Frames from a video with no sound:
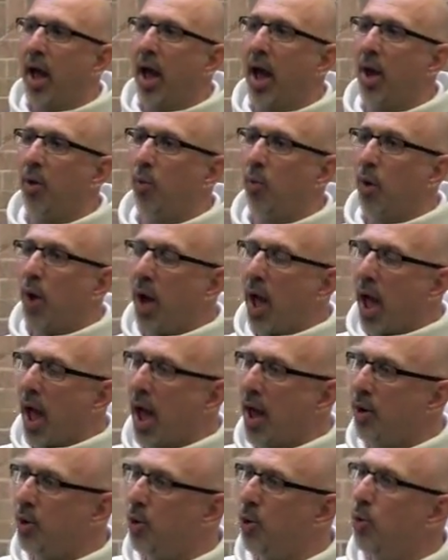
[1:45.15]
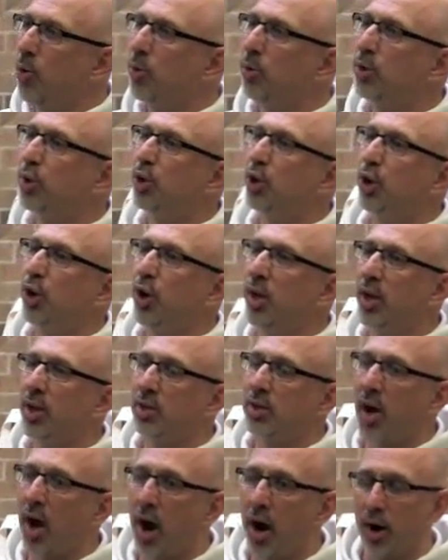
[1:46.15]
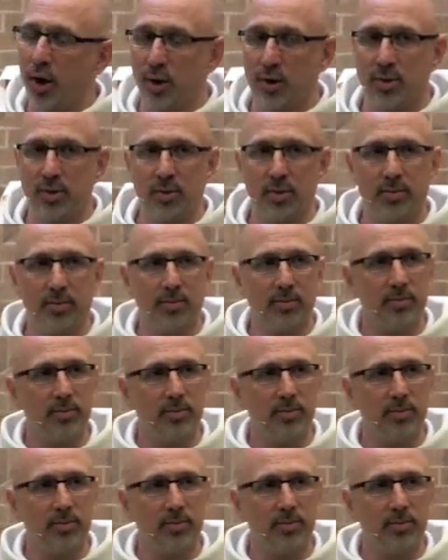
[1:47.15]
and who stirred his heart.